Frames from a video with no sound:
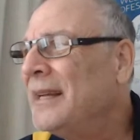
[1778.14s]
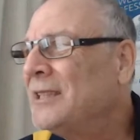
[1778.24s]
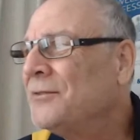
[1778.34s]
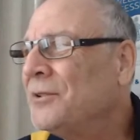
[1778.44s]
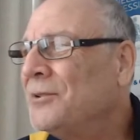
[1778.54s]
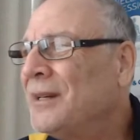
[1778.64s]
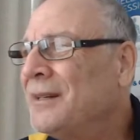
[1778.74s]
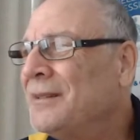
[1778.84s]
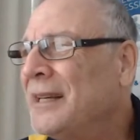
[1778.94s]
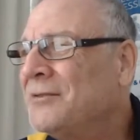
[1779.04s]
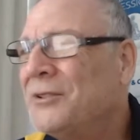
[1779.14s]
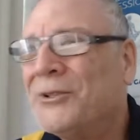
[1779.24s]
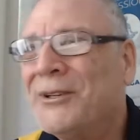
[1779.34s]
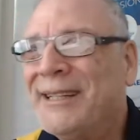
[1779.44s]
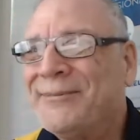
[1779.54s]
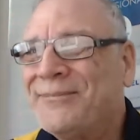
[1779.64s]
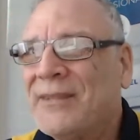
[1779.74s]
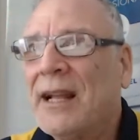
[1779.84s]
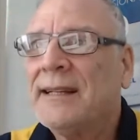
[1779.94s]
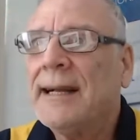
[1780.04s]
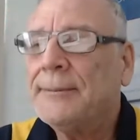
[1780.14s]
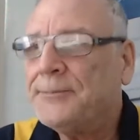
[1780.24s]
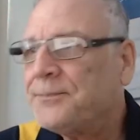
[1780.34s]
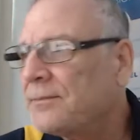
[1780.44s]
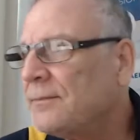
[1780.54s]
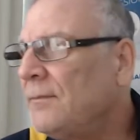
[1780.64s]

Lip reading: thanks for joining. Okay.